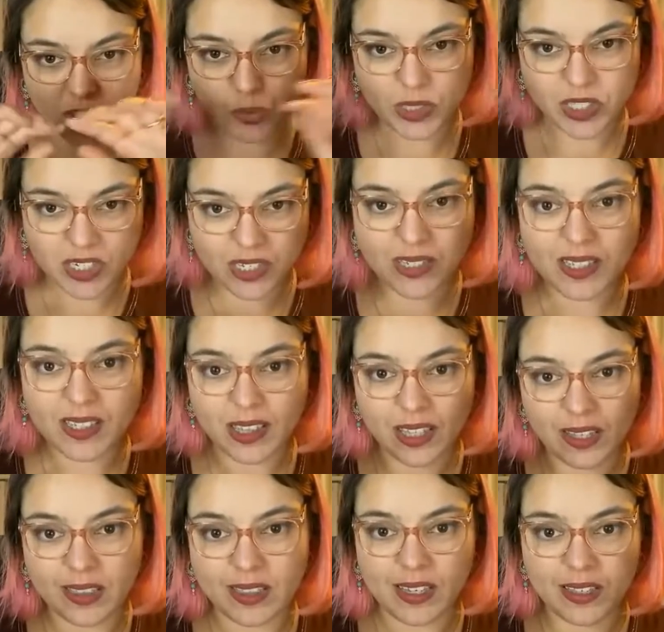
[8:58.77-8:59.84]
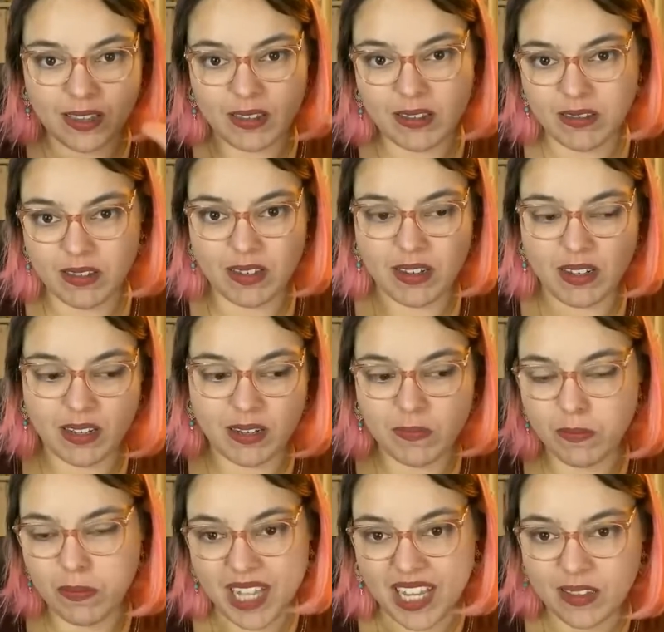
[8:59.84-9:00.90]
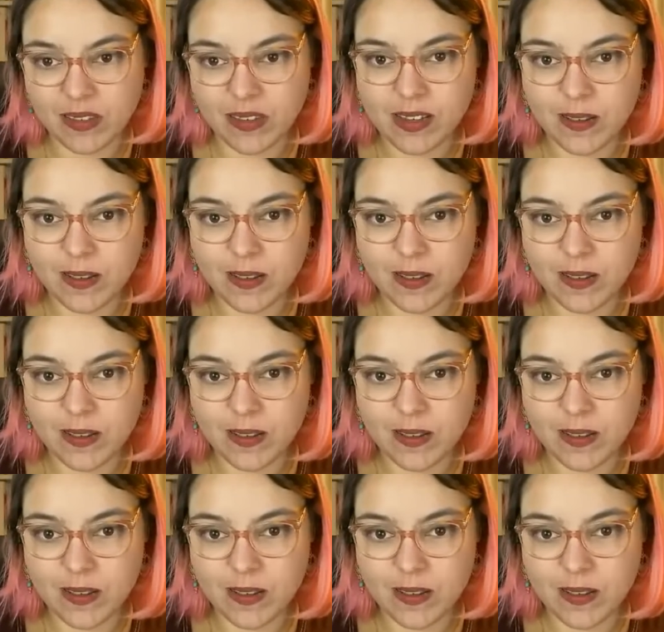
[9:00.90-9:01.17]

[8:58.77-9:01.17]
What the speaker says: which is thin and bland.